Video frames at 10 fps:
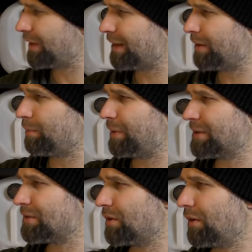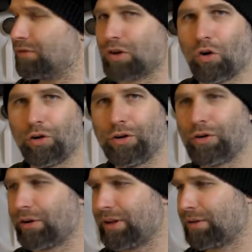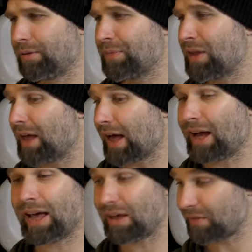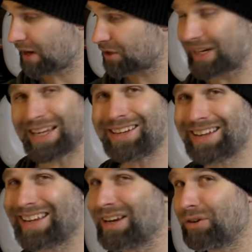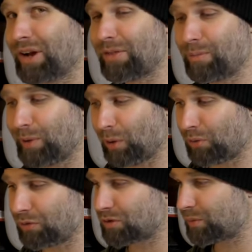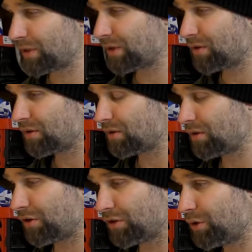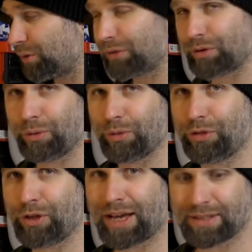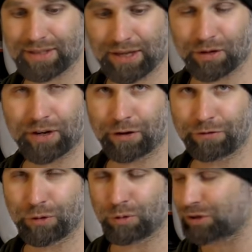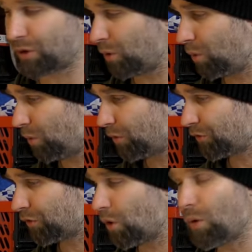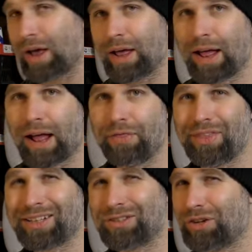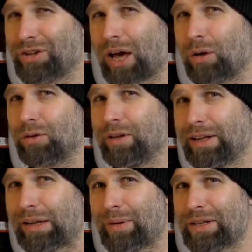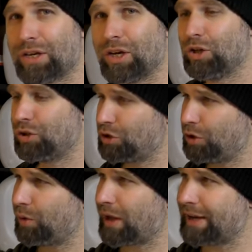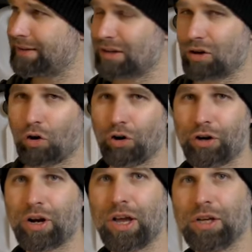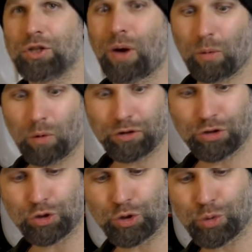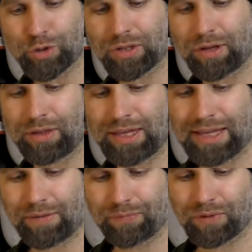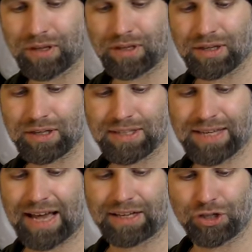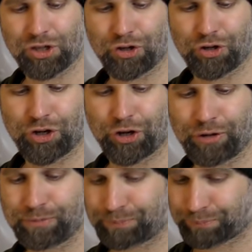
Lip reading: a little bit of color on it. I have actually in here another blonde, so we're gonna go through that in the near future also. And that turned out a little bit too light in color. So I wanted to use the candy sugar